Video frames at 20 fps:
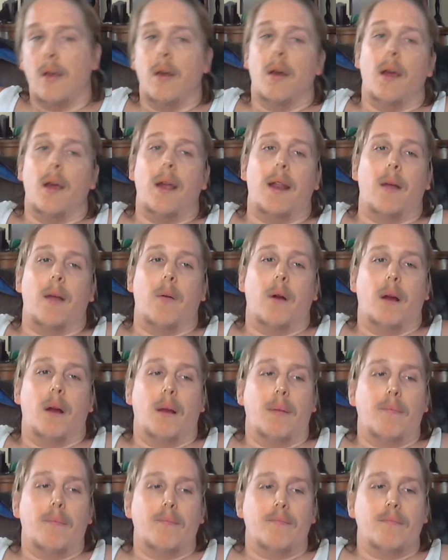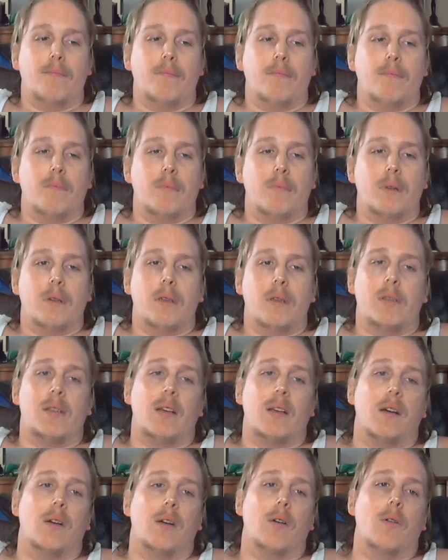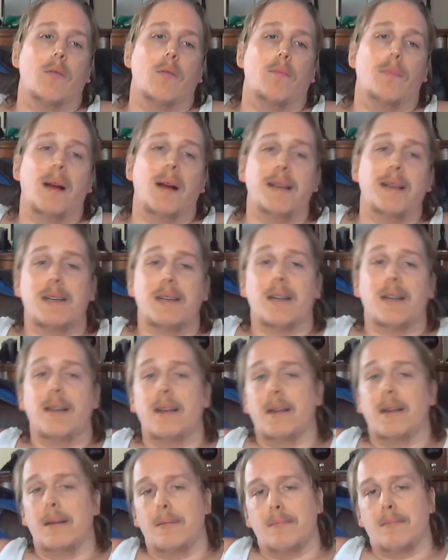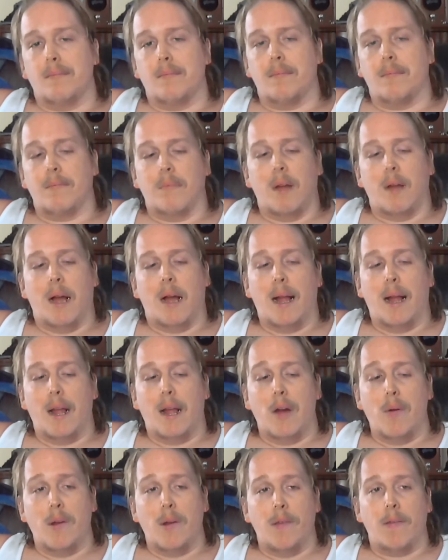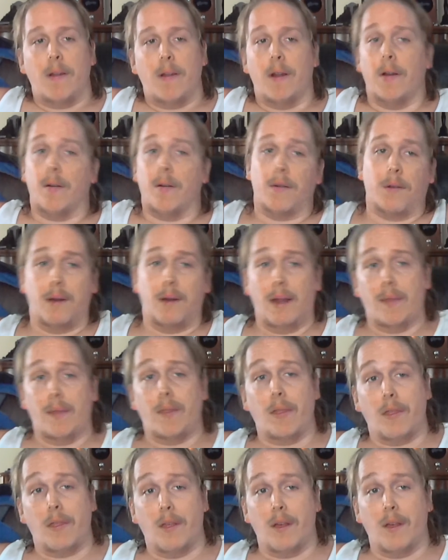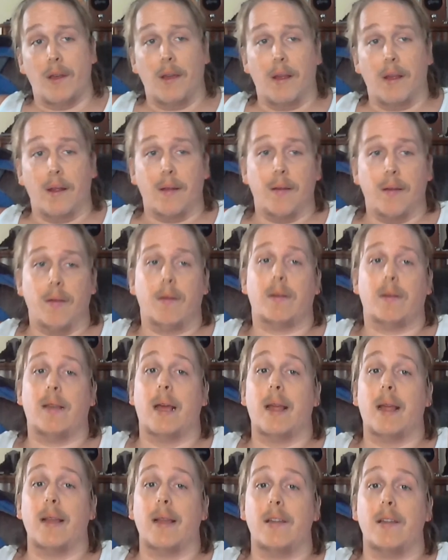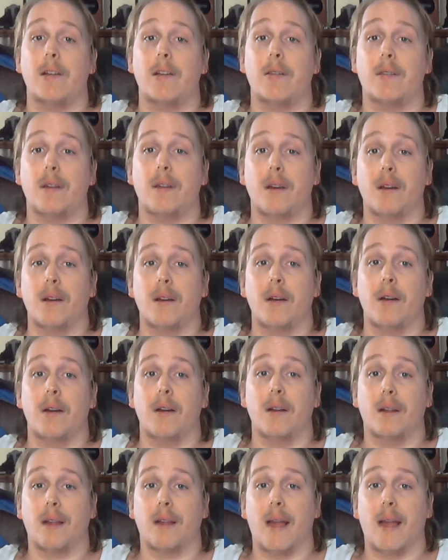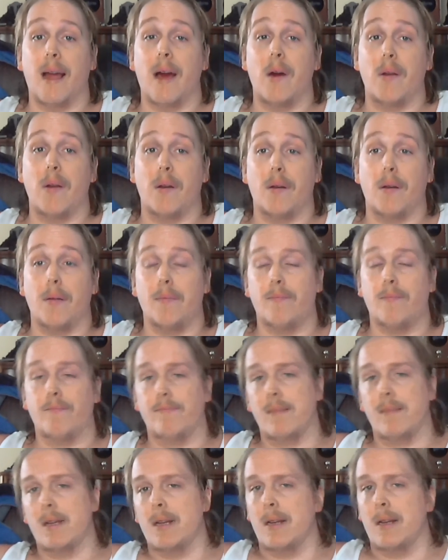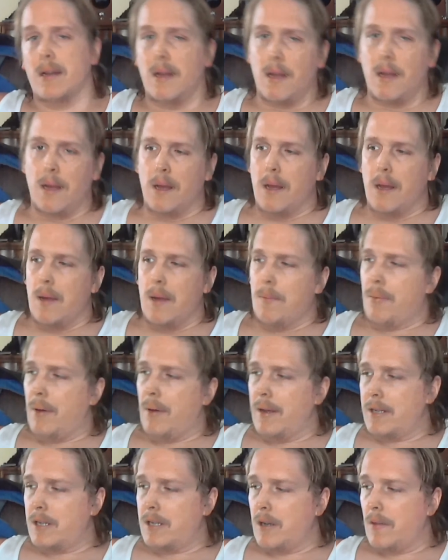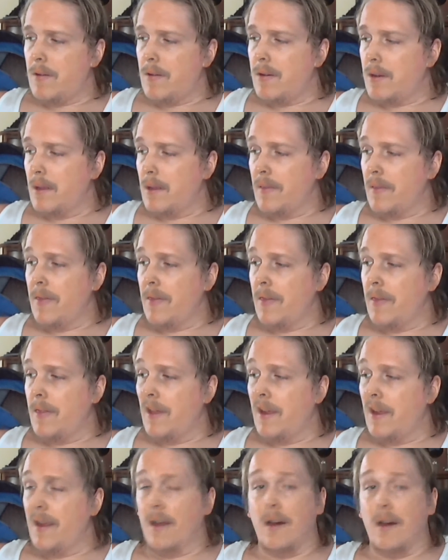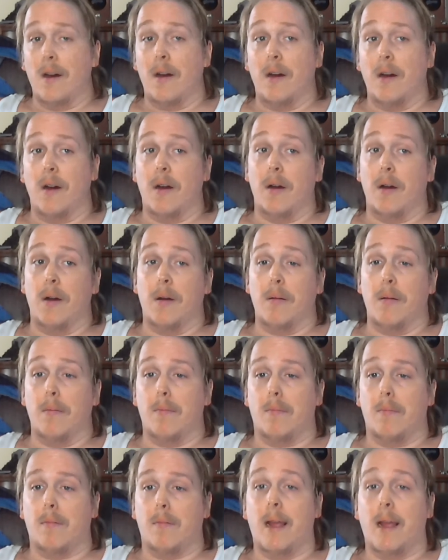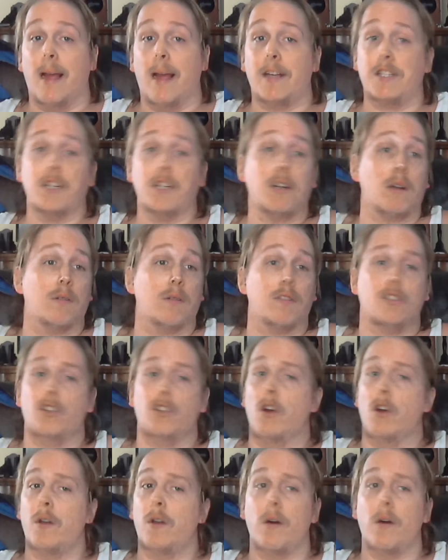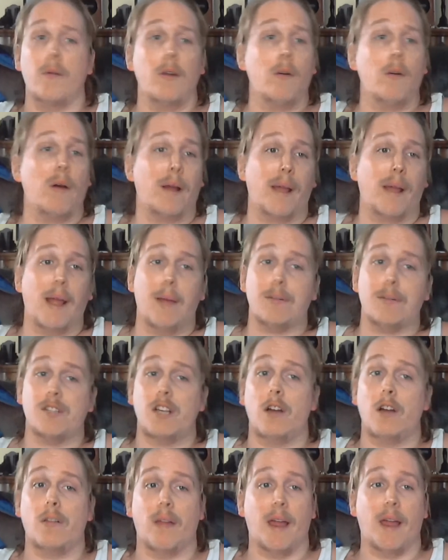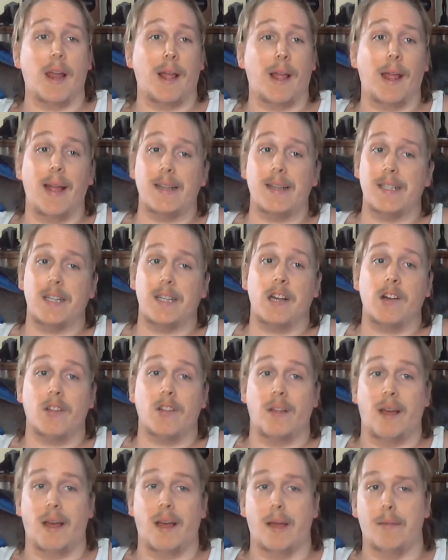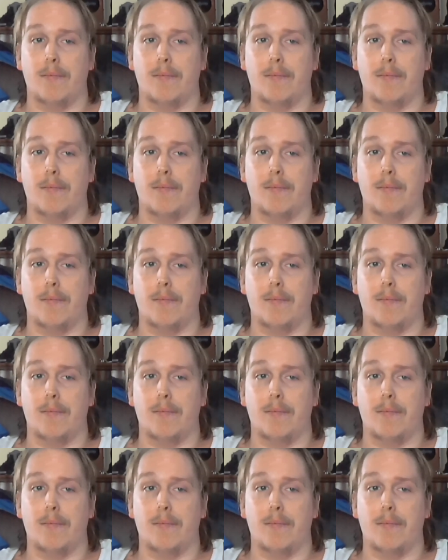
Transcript: Anyway, so basically, I go in there, get the thing, take it to the counter, place it on there, and the cashier goes, no, I can't sell that.